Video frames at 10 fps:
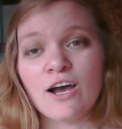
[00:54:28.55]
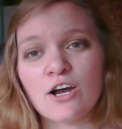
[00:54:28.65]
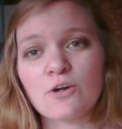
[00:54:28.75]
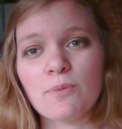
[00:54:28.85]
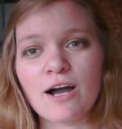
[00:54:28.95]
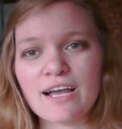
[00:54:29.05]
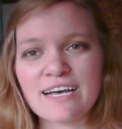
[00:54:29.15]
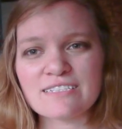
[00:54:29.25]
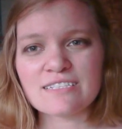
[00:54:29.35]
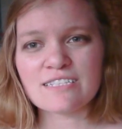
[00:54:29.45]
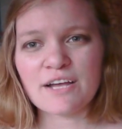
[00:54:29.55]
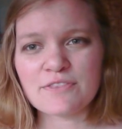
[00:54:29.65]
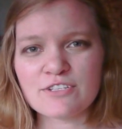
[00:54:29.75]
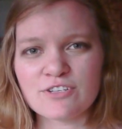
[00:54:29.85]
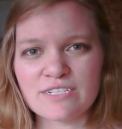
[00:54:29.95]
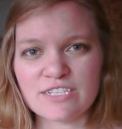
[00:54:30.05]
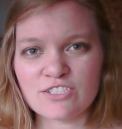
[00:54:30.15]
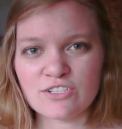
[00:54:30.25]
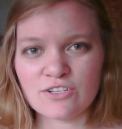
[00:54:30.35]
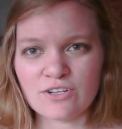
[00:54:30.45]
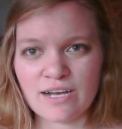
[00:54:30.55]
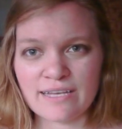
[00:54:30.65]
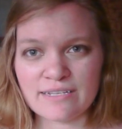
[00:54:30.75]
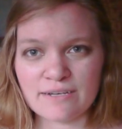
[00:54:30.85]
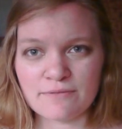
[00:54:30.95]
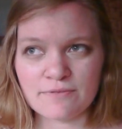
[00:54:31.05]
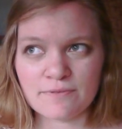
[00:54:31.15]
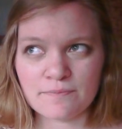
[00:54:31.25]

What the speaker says: Her podcast is not the traditional kind of